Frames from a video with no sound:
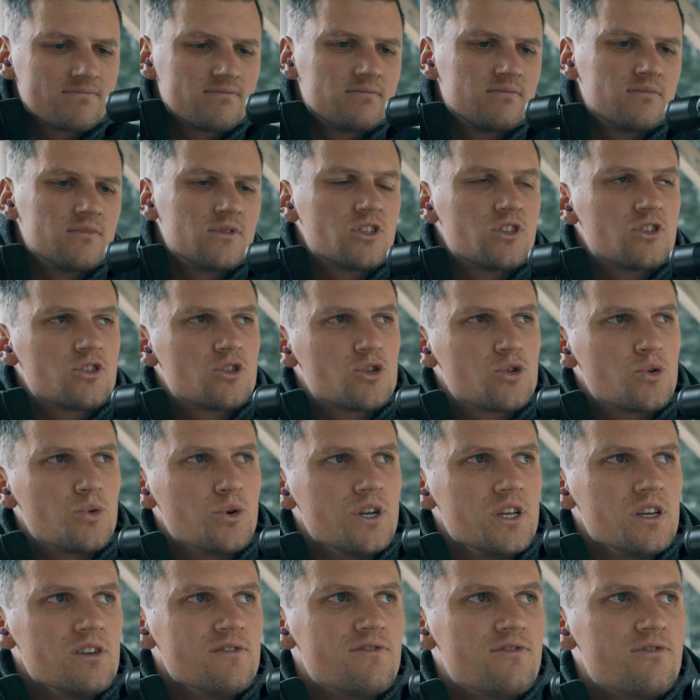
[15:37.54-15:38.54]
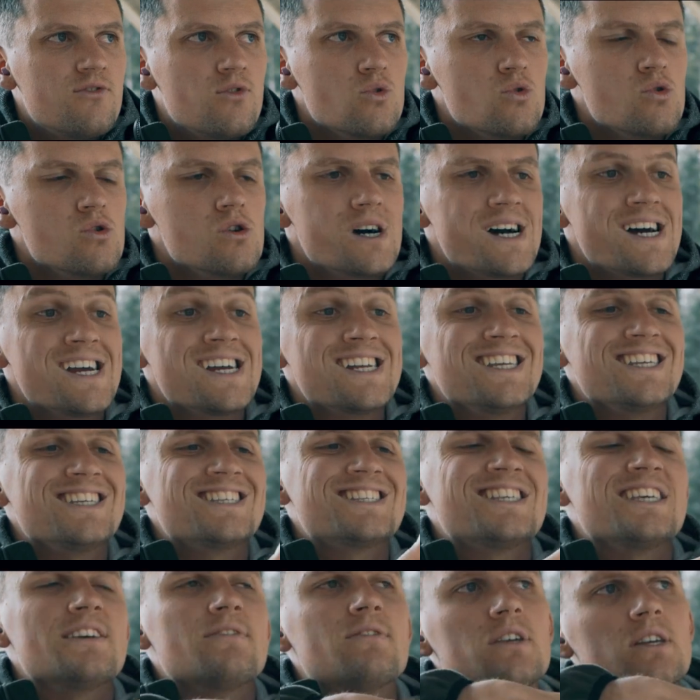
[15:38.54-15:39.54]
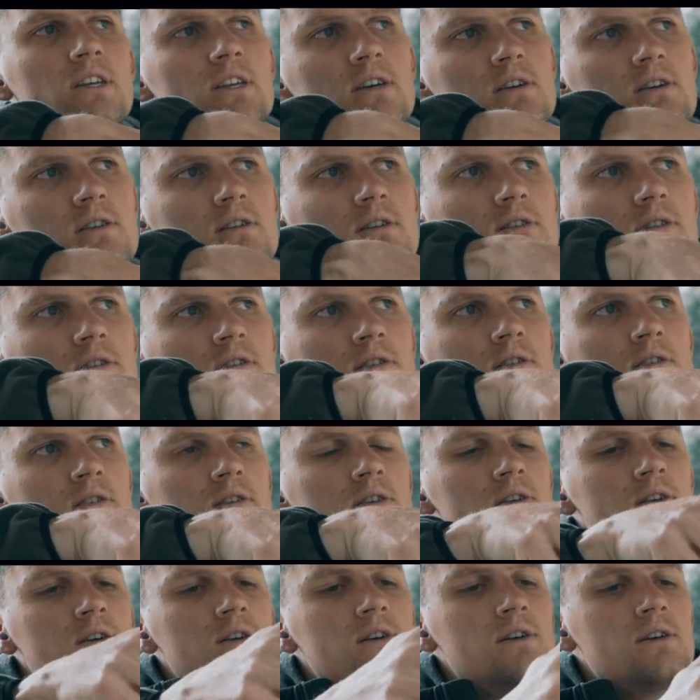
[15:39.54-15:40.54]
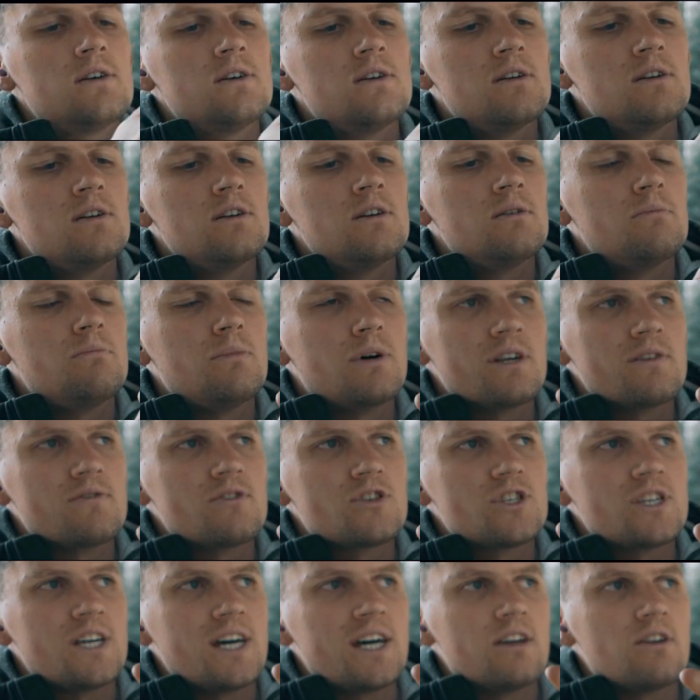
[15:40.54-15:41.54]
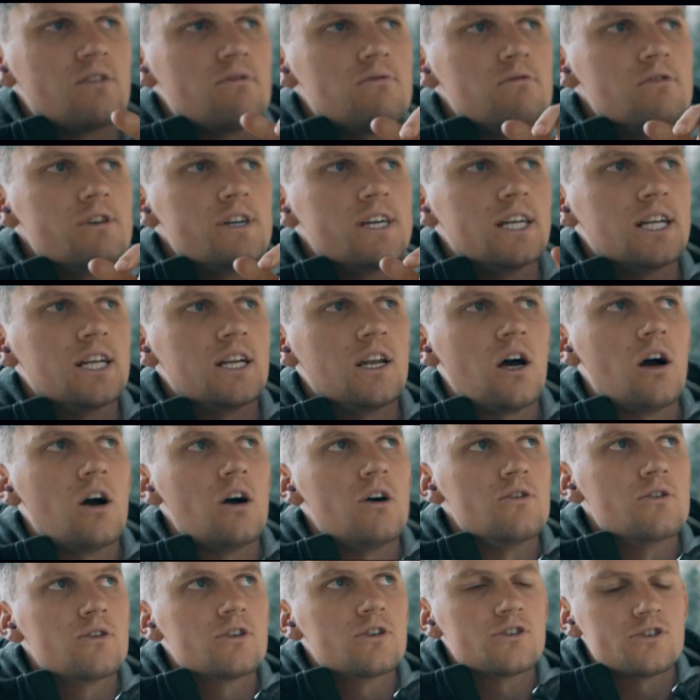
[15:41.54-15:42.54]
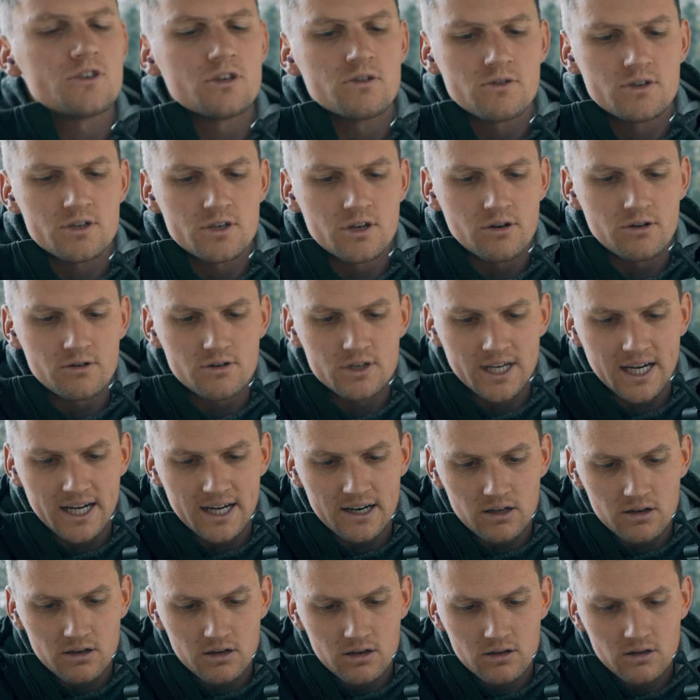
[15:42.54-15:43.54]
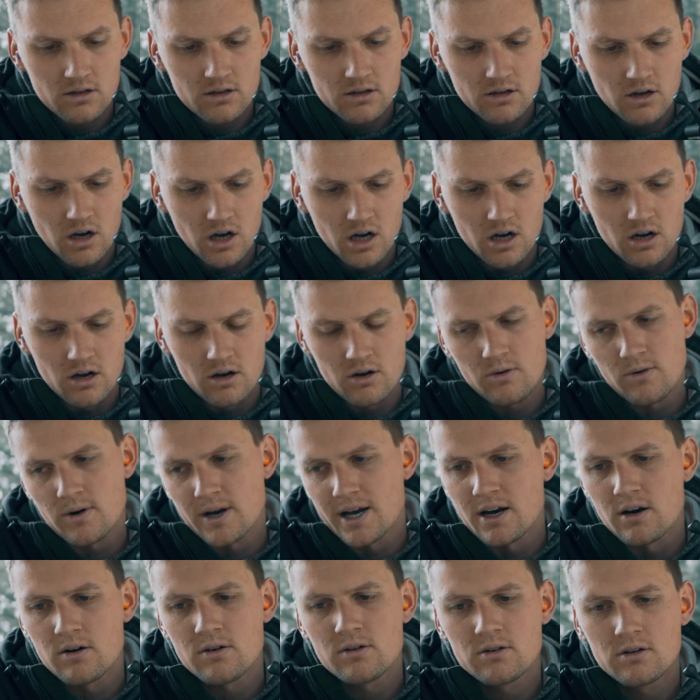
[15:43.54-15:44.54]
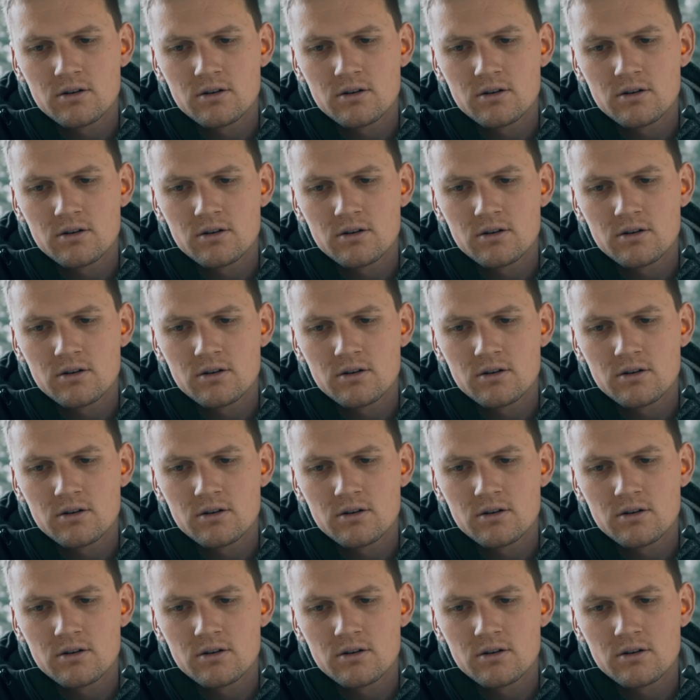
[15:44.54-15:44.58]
It's 24.87, but I've started really low because there was no data. Oh wow,